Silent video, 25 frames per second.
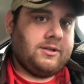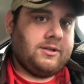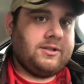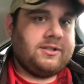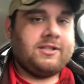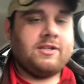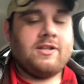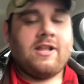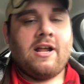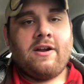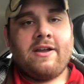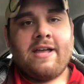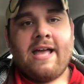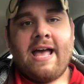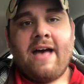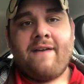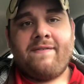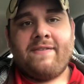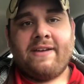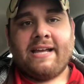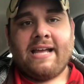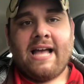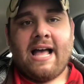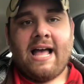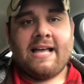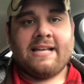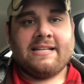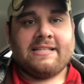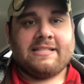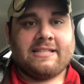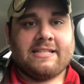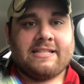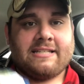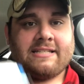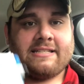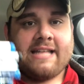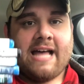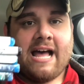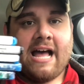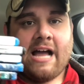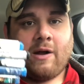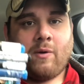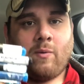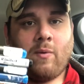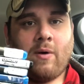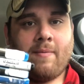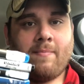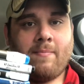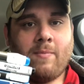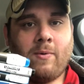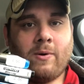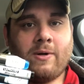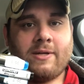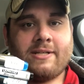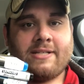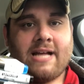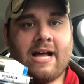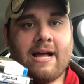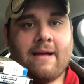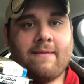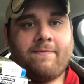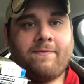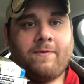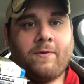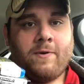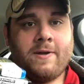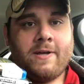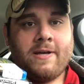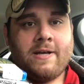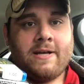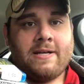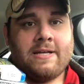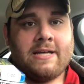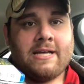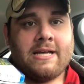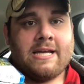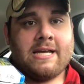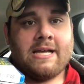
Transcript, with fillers: So there you have it, guys. The stock one more time for you.